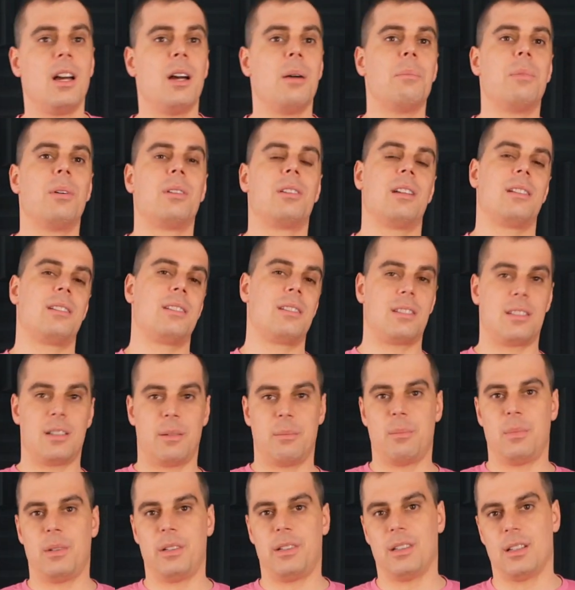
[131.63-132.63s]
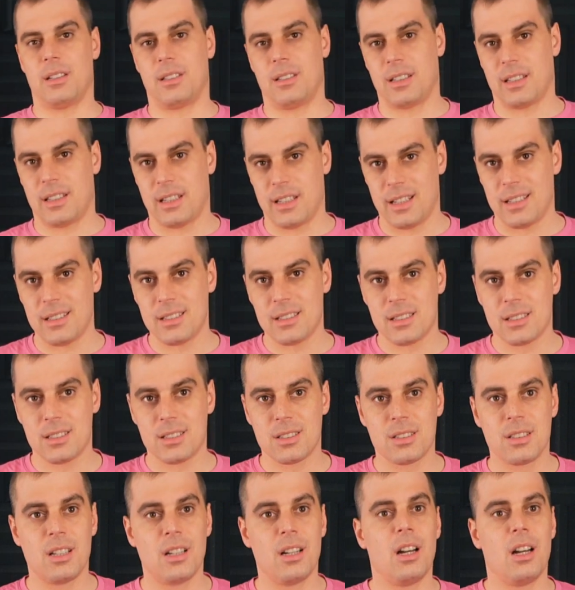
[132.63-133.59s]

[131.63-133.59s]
but that's simply not the case.